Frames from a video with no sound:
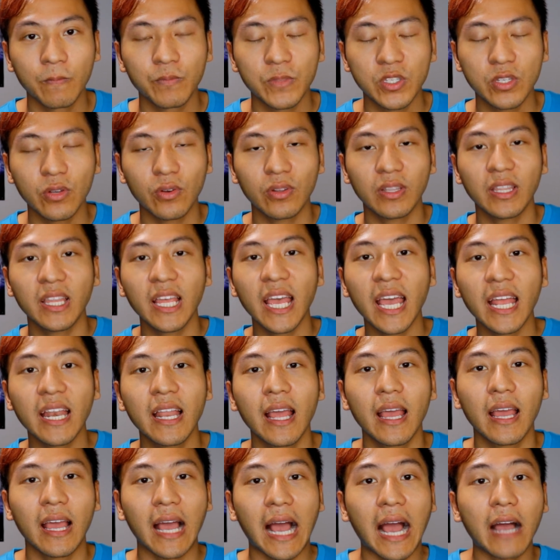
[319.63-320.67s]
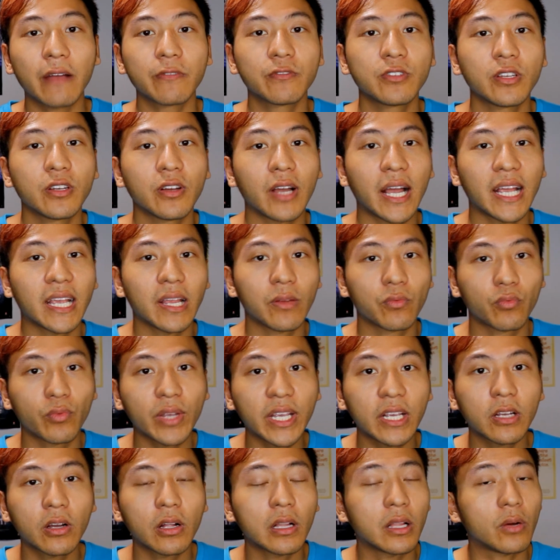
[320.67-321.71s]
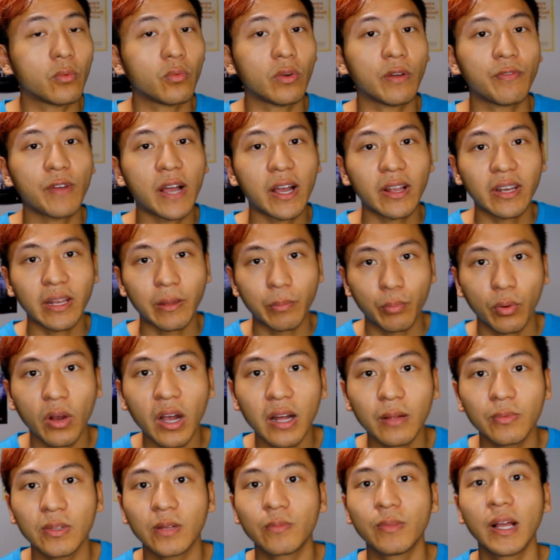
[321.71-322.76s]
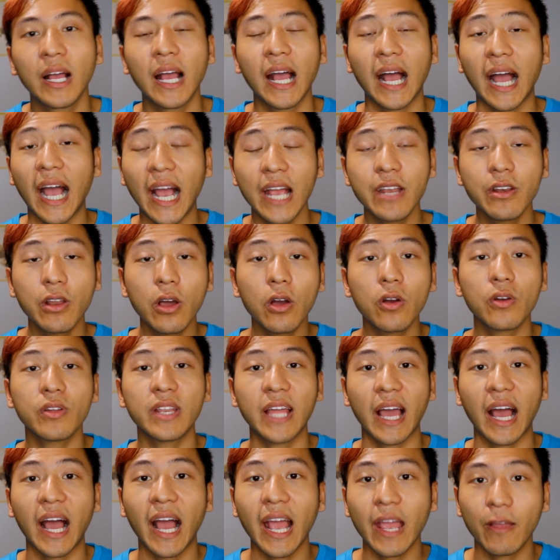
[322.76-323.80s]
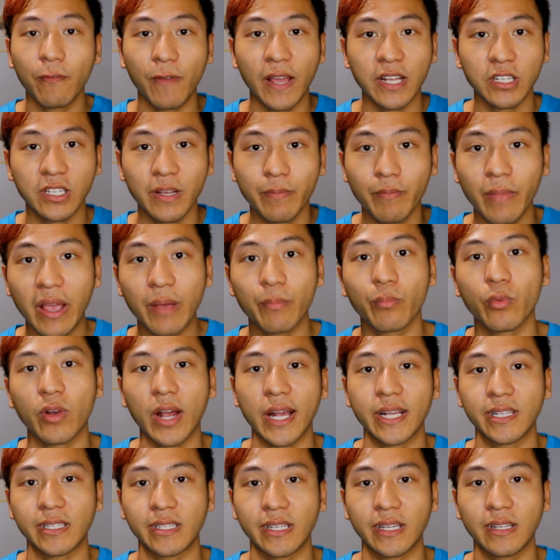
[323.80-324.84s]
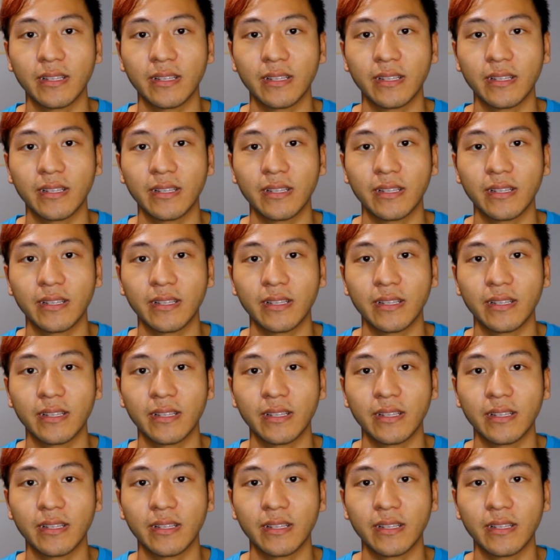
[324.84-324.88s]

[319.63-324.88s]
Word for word: So then after I can recall it without any problem, I know that I have actually memorized